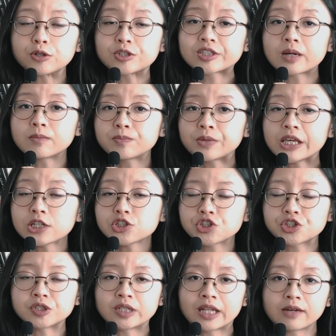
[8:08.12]
some
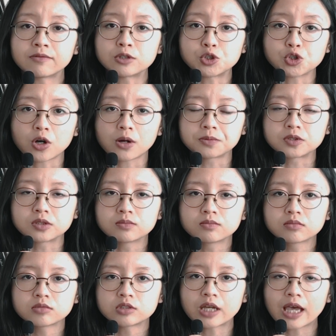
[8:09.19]
PhD level jobs,
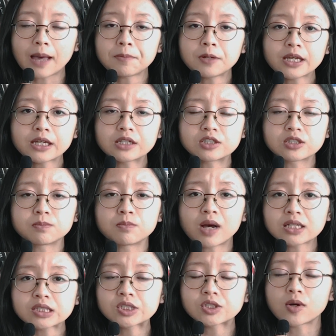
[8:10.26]
the applicants
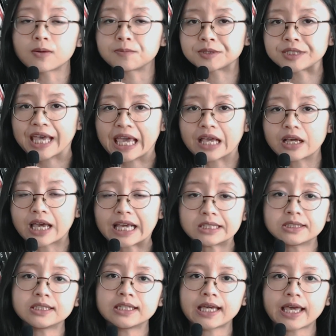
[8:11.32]
must obtain
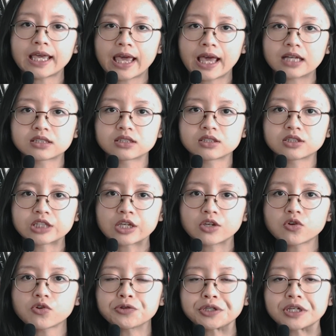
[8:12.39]
ATAS
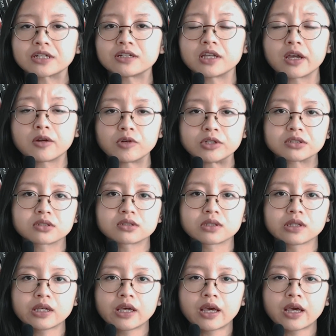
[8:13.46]
security clearance,